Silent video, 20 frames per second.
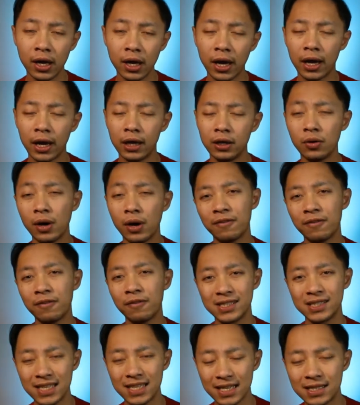and you have a
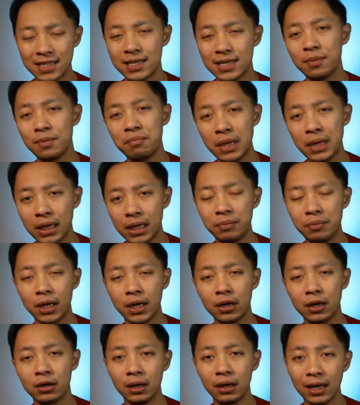16
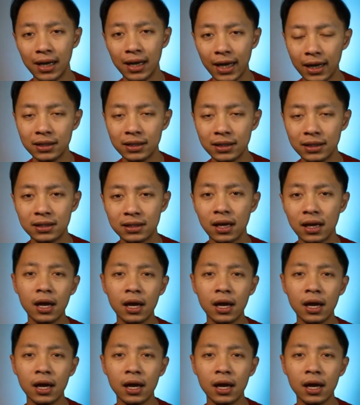millimeter lens,